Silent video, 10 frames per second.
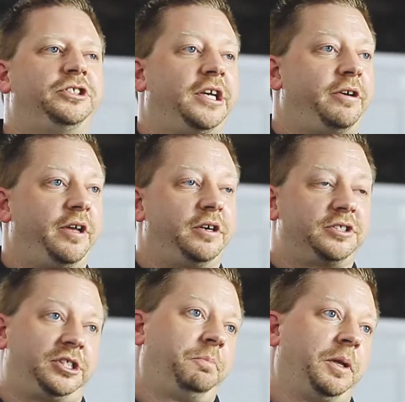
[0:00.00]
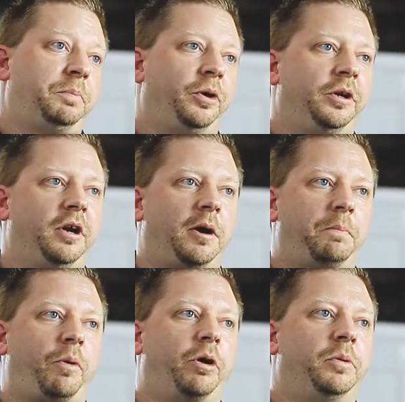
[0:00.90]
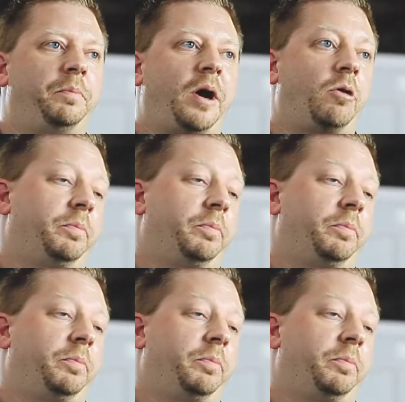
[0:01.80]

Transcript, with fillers: generators, simply put, are portable power